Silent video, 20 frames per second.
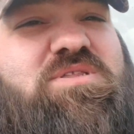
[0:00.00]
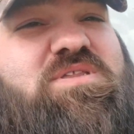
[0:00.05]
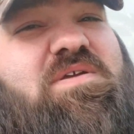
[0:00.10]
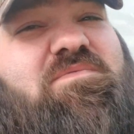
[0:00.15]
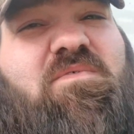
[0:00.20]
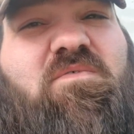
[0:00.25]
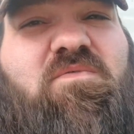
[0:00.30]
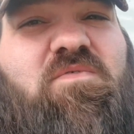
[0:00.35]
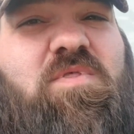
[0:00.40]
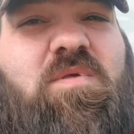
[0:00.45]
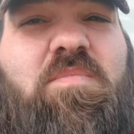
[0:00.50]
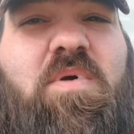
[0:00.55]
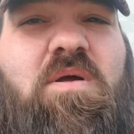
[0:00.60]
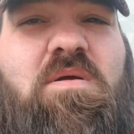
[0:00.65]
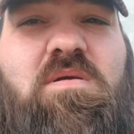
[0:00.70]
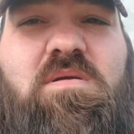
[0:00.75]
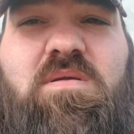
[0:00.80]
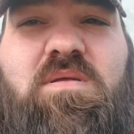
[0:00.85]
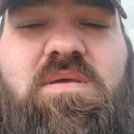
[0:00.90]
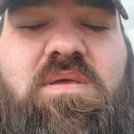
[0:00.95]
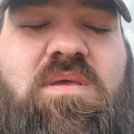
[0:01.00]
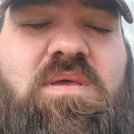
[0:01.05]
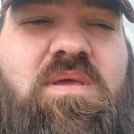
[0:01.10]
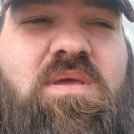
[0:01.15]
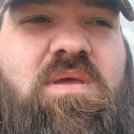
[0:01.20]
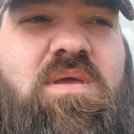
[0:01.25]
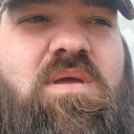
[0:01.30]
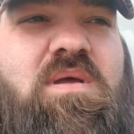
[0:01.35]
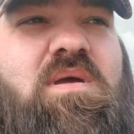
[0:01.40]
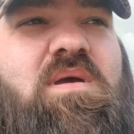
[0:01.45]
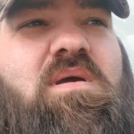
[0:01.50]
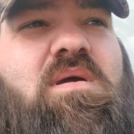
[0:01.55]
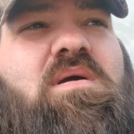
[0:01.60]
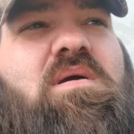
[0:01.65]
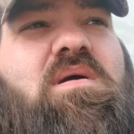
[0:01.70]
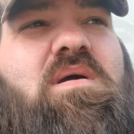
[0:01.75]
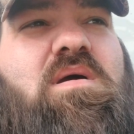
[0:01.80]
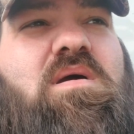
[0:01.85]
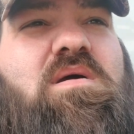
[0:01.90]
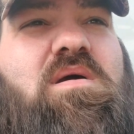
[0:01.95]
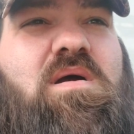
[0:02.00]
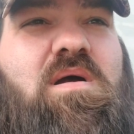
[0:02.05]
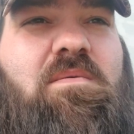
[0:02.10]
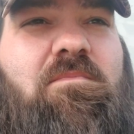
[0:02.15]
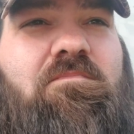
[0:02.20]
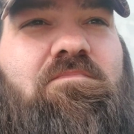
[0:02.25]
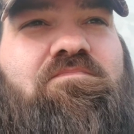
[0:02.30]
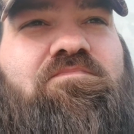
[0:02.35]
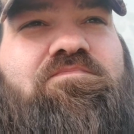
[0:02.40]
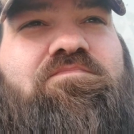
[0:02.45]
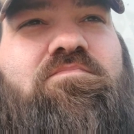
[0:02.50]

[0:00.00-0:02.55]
different for the part. Um,